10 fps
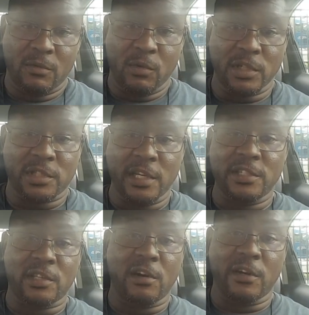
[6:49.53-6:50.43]
once they
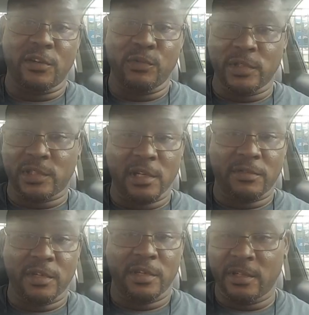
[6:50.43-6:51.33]
start doing
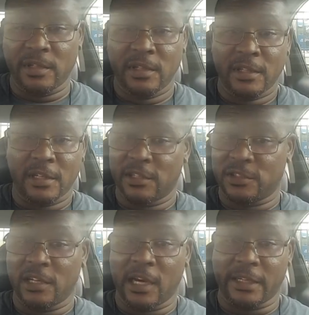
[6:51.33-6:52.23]
stuff to you,
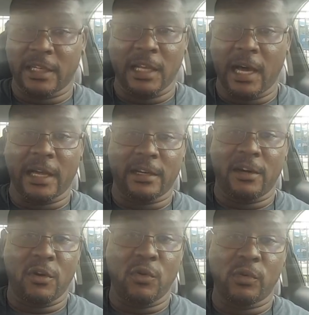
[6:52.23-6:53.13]
there's not a
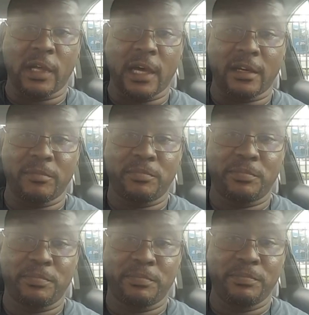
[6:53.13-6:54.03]
whole lot of
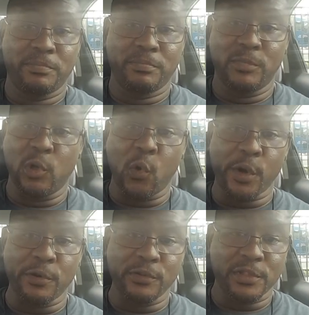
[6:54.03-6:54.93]

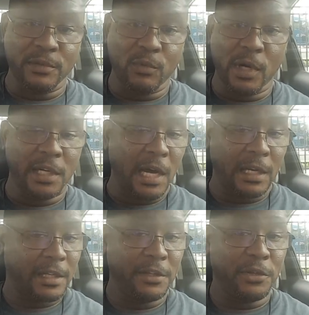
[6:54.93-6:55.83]
lawyers and
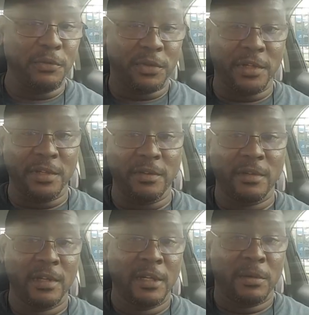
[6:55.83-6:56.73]
whatnot can do to you,
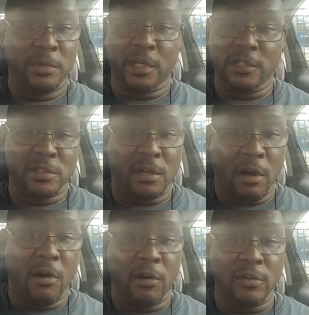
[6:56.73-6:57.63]
because the
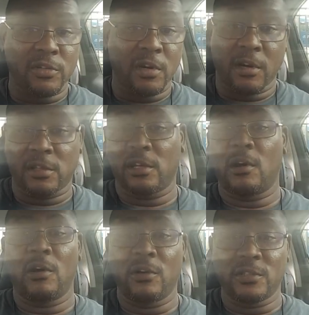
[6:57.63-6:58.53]
laws are the
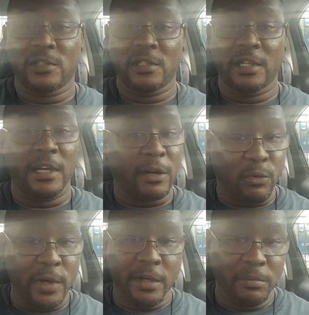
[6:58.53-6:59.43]
laws and they're
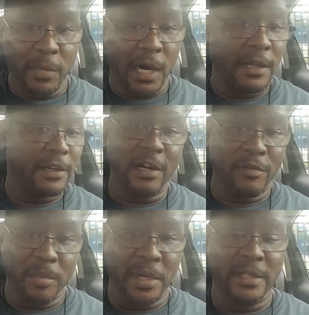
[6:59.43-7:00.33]
written by the
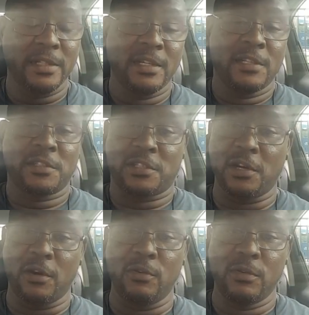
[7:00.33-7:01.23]
government.
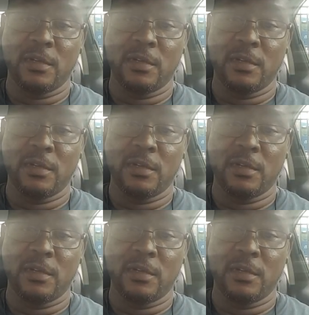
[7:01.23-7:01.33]
So